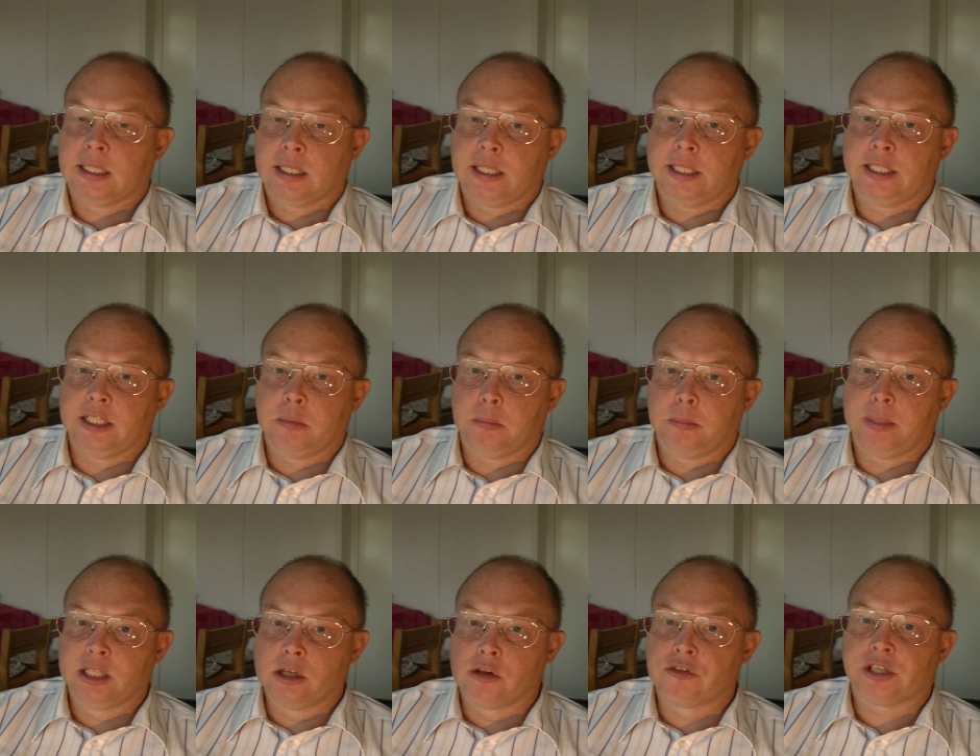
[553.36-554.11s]
in the
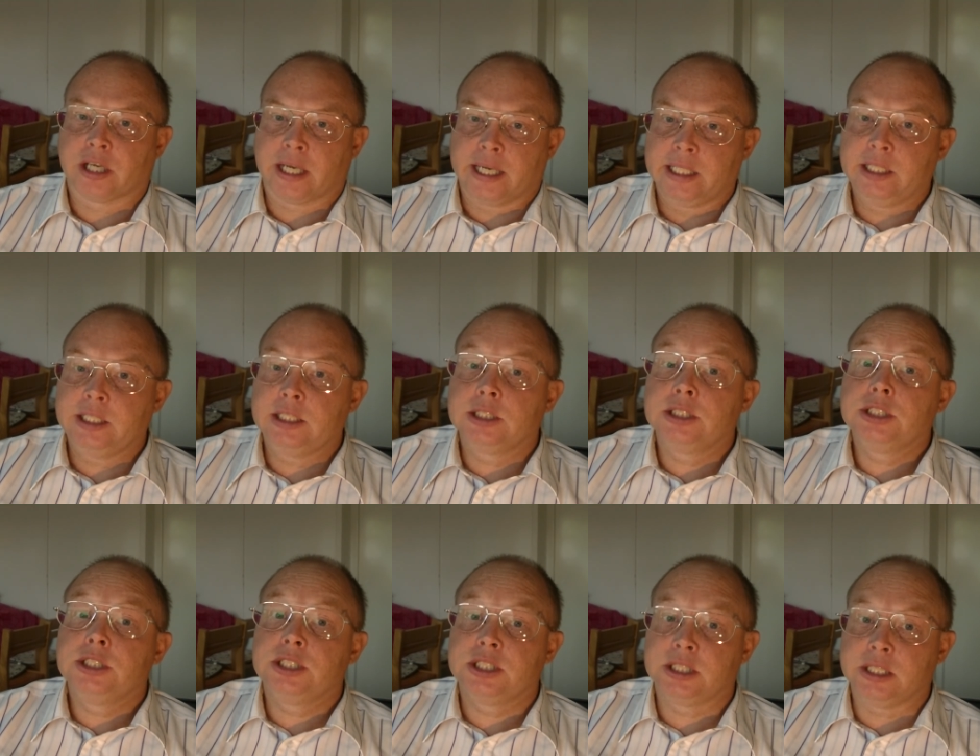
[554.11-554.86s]
Mediterranean
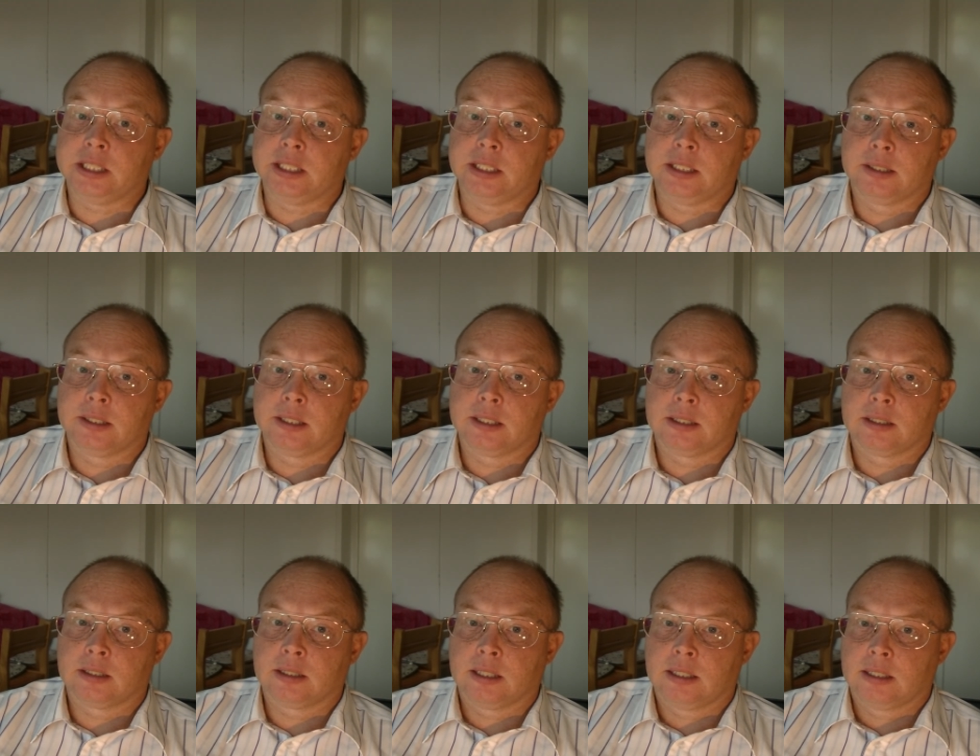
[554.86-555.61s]
Sea.
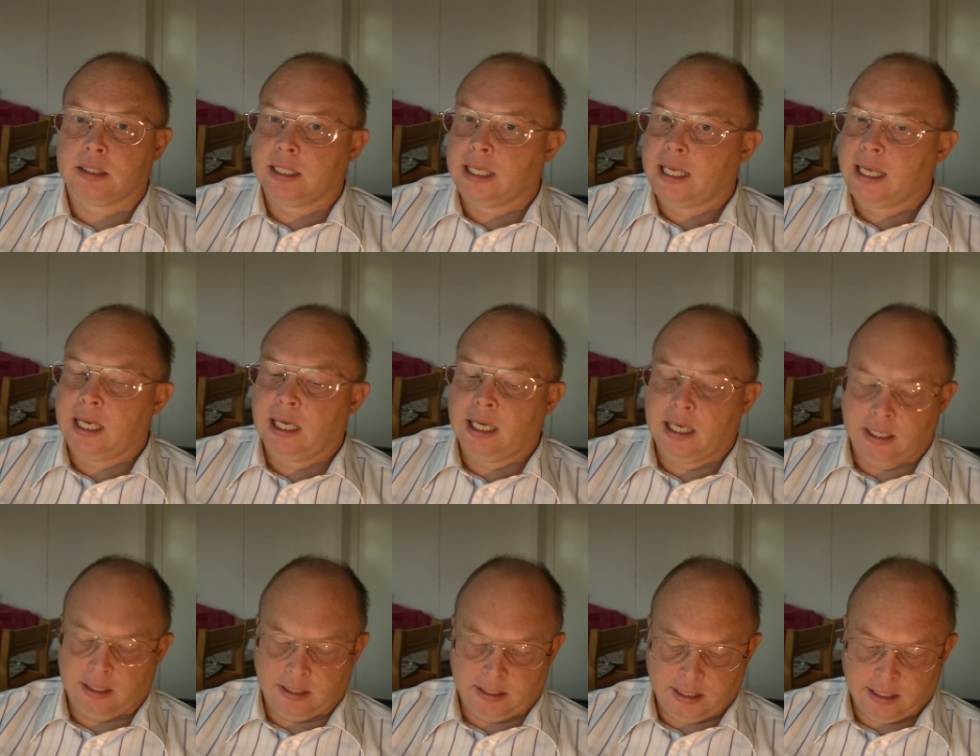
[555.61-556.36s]

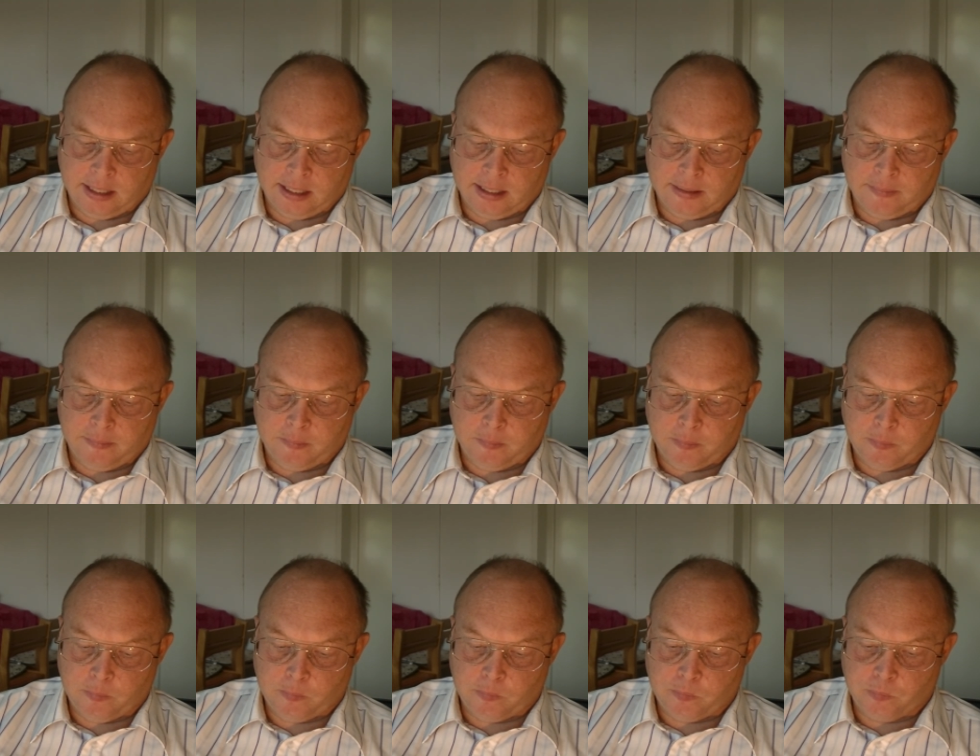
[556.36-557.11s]
And uh,
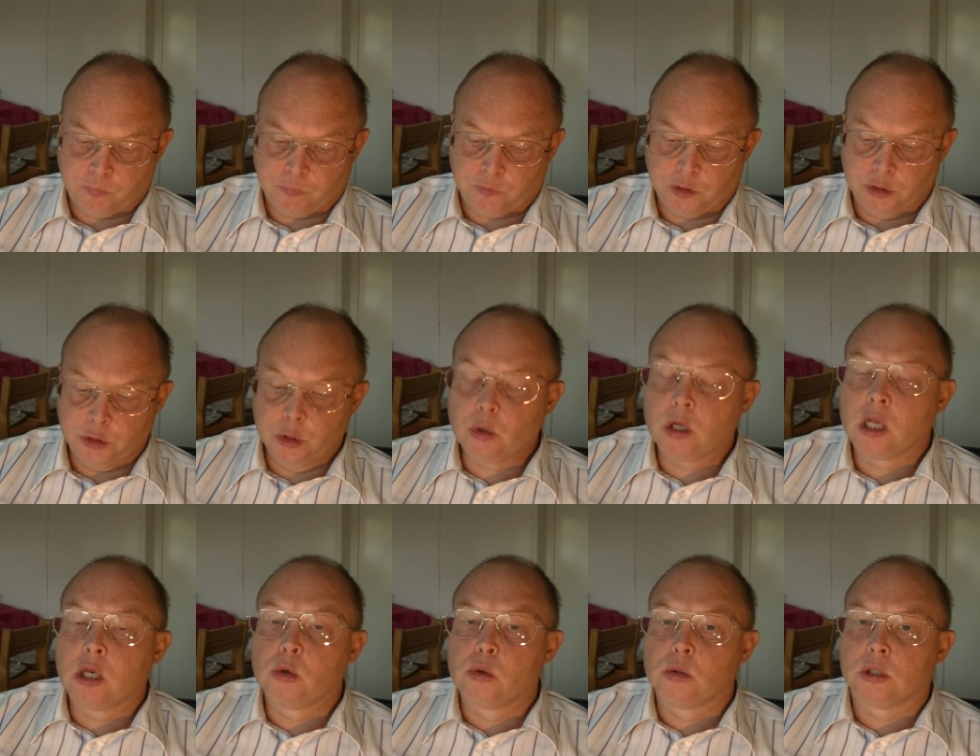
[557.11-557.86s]
you
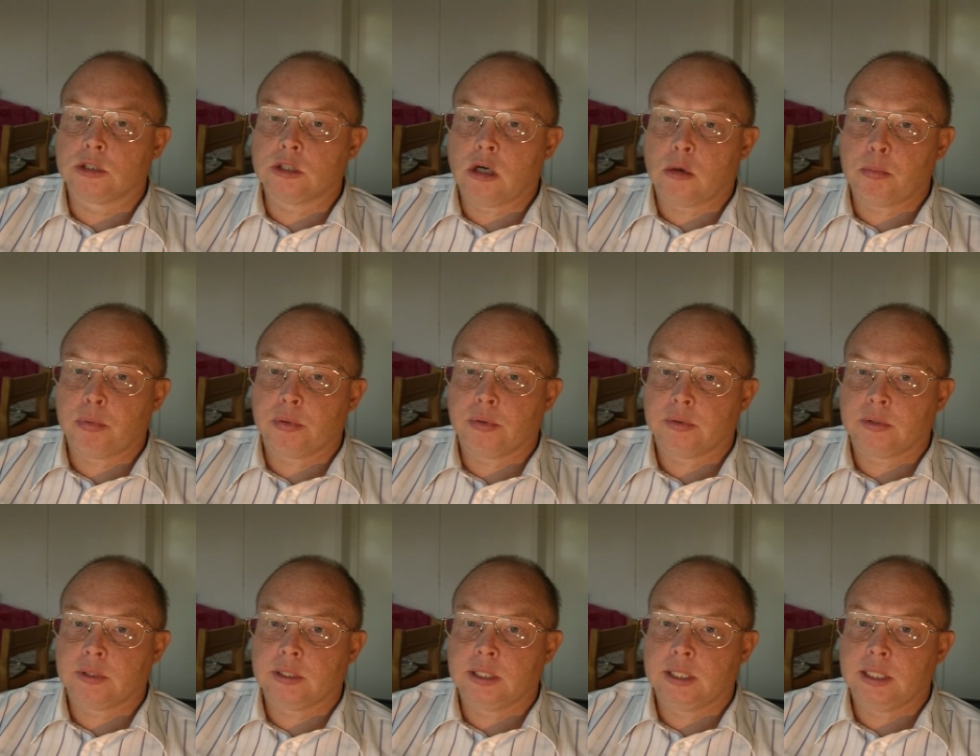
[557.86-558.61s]
can look it up
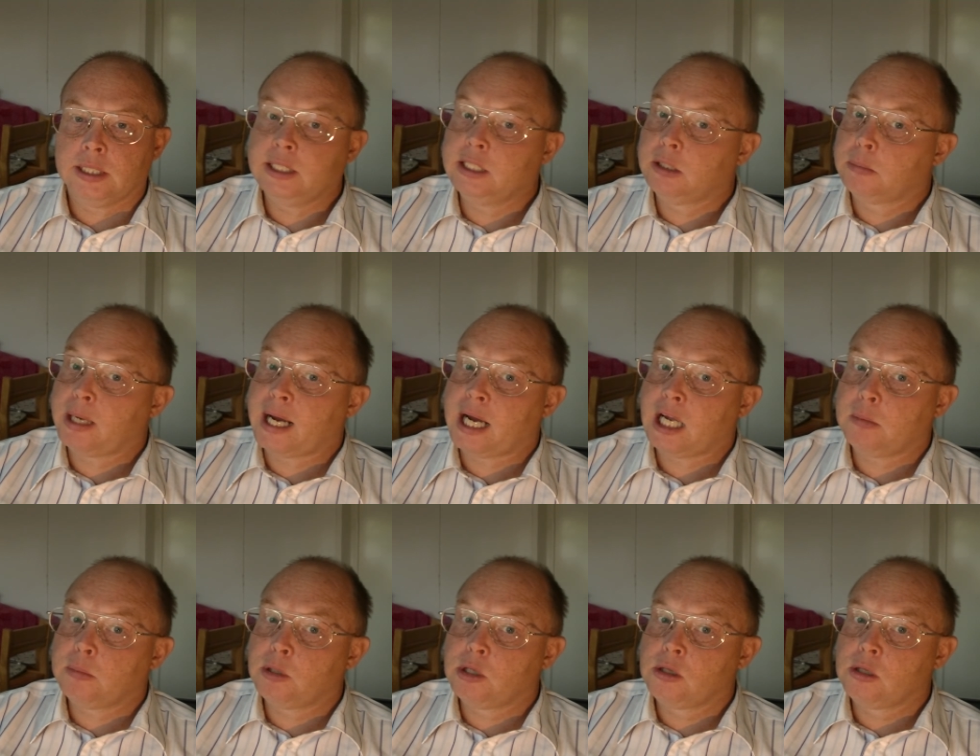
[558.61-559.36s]
in the
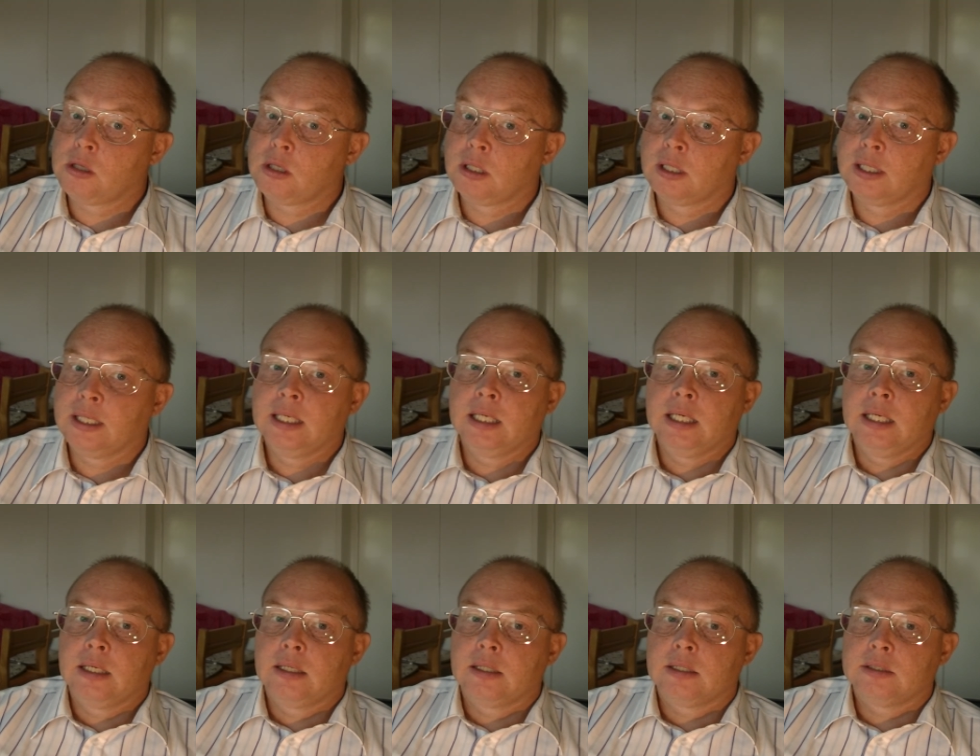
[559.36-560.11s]
Bible.
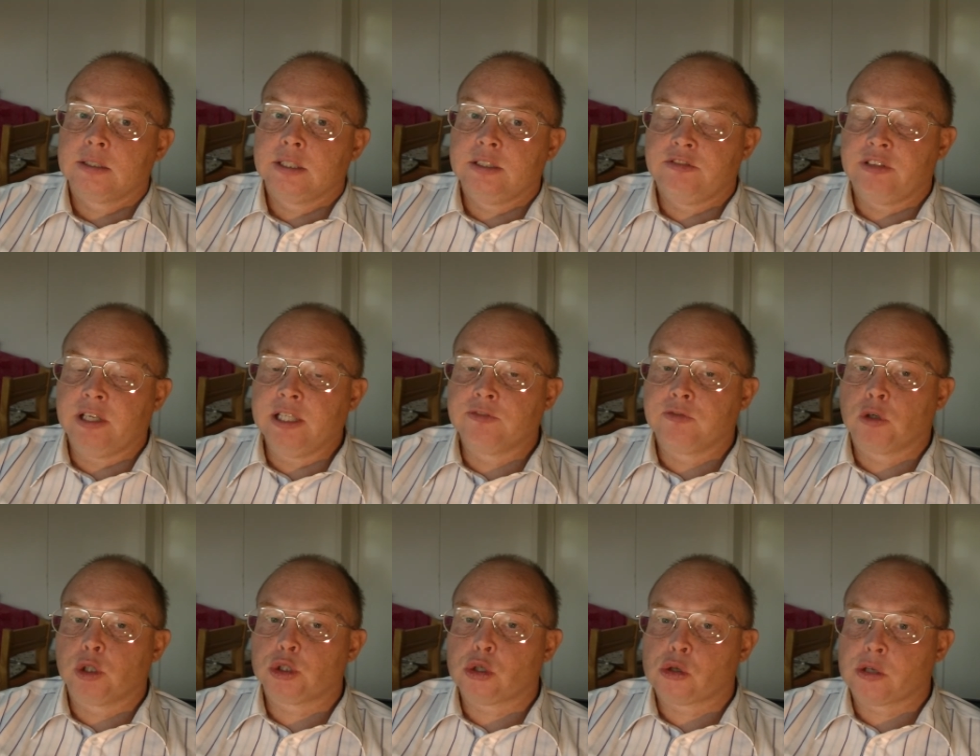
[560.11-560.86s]
The event
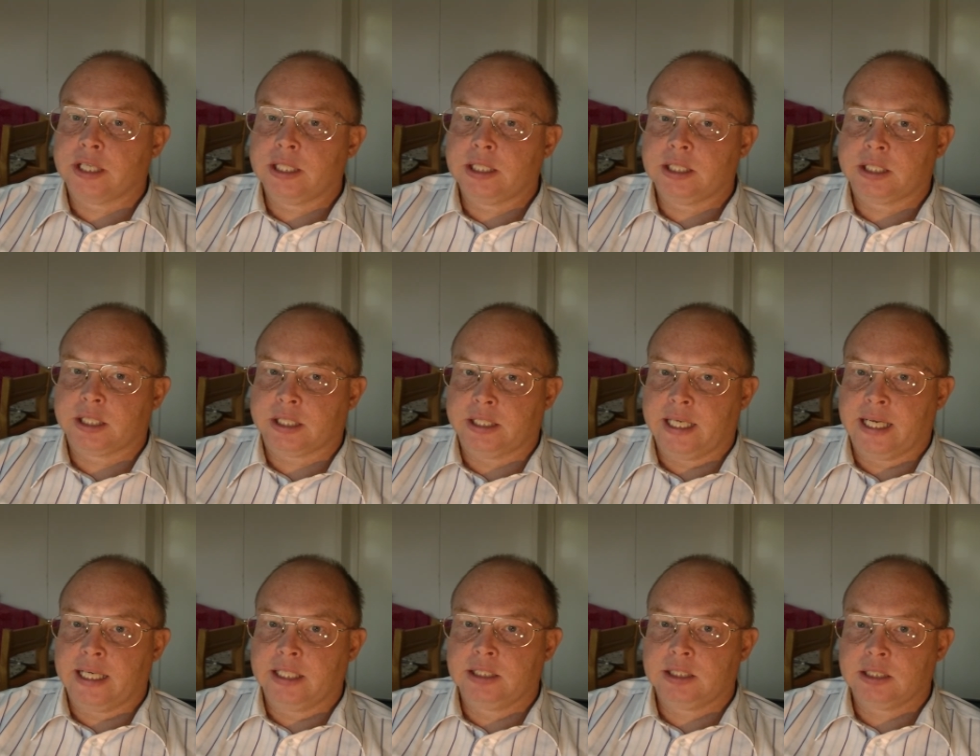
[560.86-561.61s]
was already
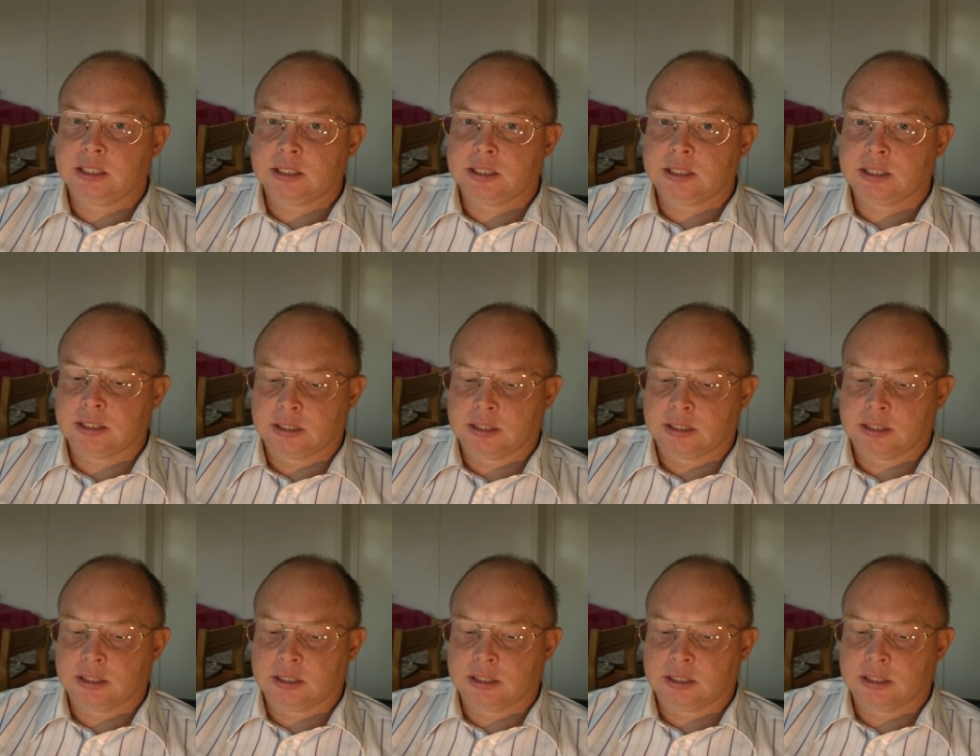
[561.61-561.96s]
created.